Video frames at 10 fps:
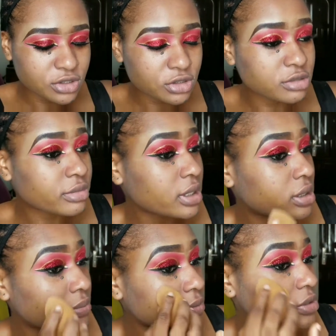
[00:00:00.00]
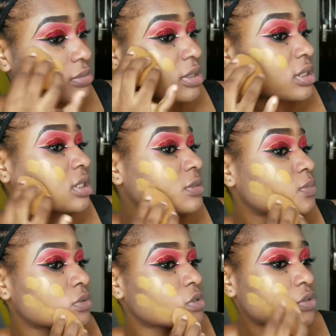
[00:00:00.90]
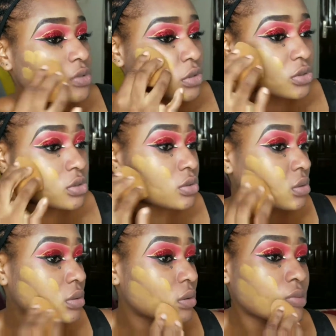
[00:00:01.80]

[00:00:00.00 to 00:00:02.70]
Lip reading: Just use my beauty blender sponge just to